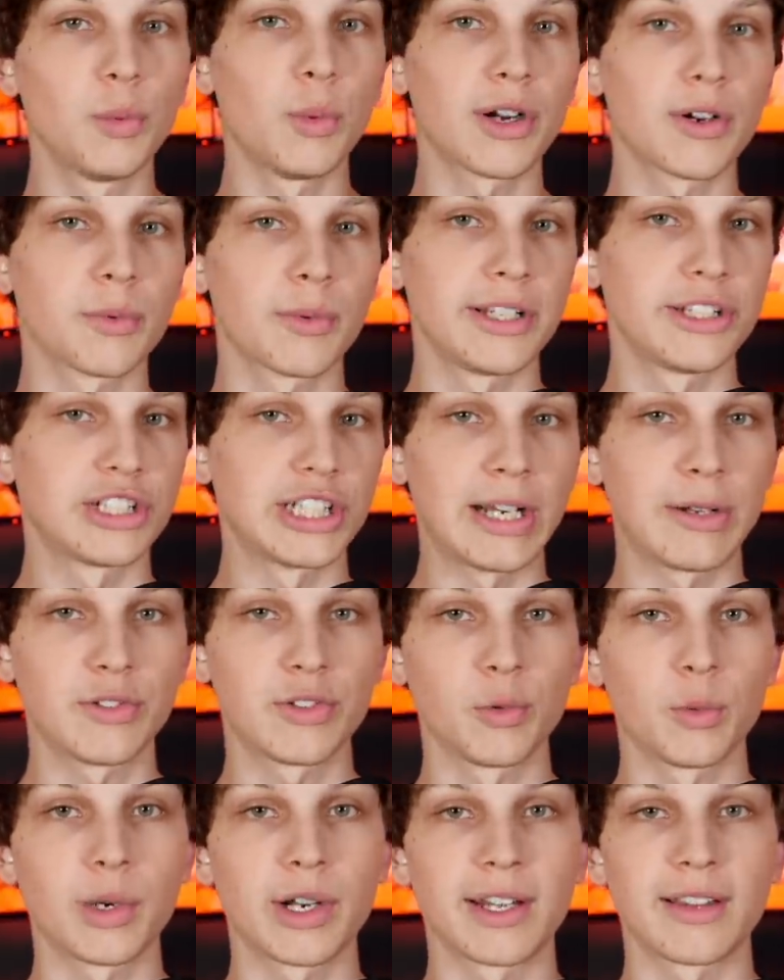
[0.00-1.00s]
you want to reach out
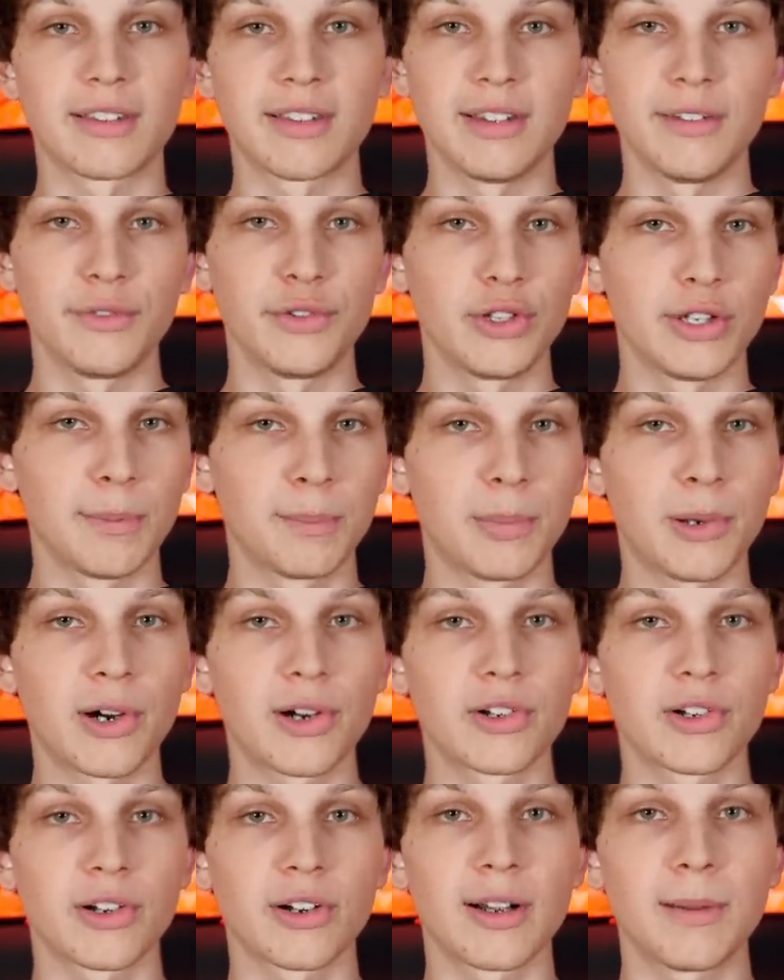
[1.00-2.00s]
to one and see if you can
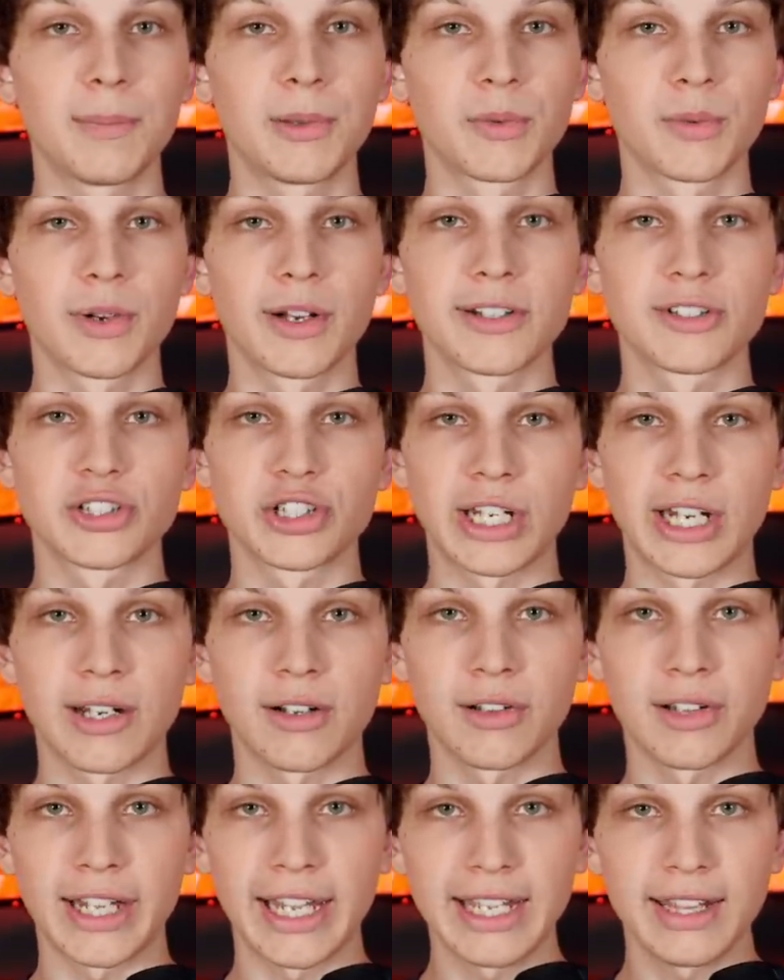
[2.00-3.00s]
partner up and run a
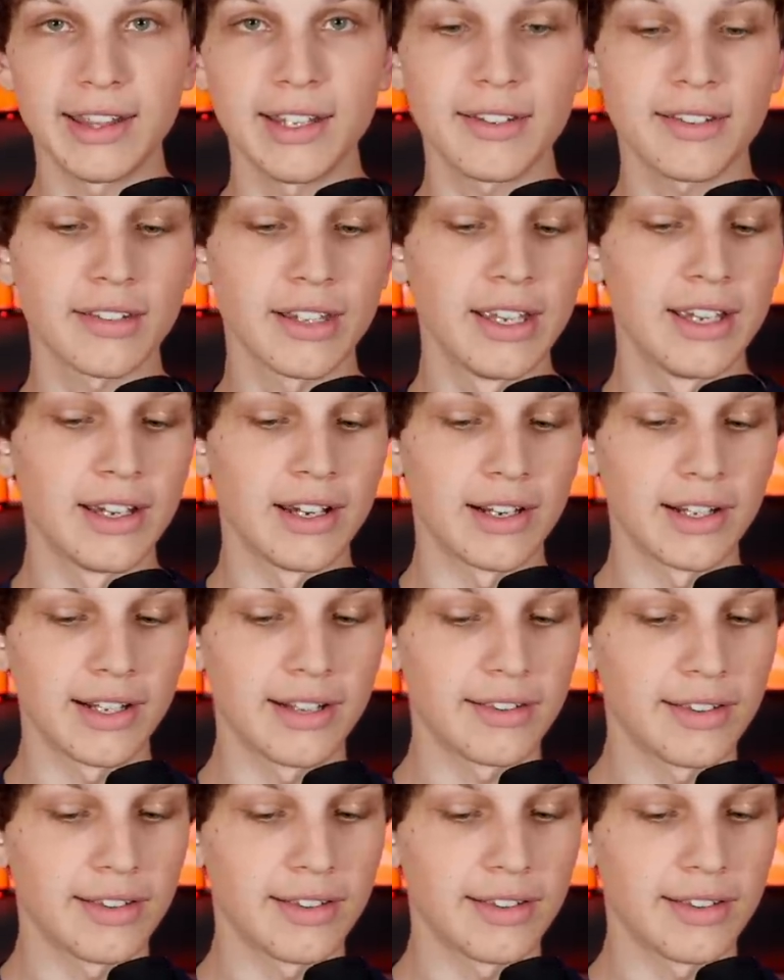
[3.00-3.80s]
channel like this, an